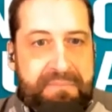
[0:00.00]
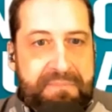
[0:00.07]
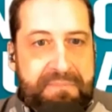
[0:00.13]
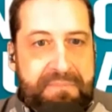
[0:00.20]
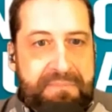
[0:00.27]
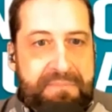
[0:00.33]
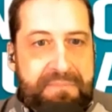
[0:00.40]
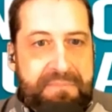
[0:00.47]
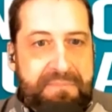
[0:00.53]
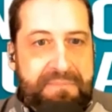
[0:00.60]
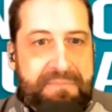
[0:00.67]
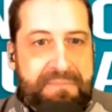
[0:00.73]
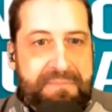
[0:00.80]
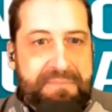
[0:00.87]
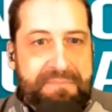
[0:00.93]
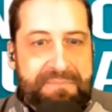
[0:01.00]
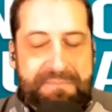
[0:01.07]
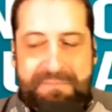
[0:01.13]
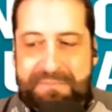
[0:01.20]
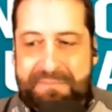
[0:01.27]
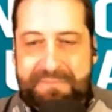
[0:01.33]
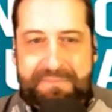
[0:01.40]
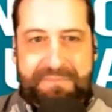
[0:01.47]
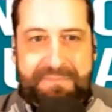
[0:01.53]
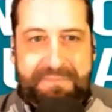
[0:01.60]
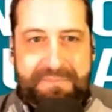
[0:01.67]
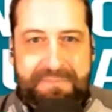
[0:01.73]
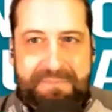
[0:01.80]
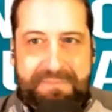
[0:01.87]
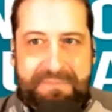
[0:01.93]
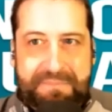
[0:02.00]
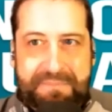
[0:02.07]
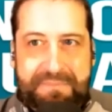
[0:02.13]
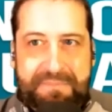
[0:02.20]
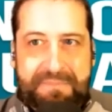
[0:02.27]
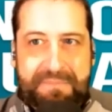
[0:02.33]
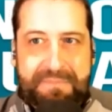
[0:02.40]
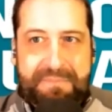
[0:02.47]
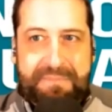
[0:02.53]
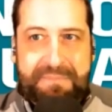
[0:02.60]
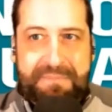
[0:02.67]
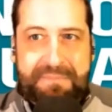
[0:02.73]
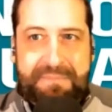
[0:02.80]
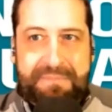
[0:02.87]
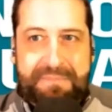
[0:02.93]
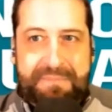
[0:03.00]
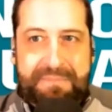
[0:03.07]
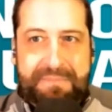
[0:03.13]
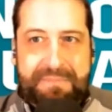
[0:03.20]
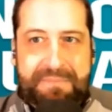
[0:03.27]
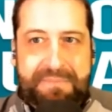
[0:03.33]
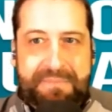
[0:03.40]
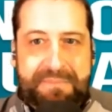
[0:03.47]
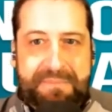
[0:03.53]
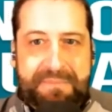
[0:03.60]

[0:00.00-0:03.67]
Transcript: (not speaking)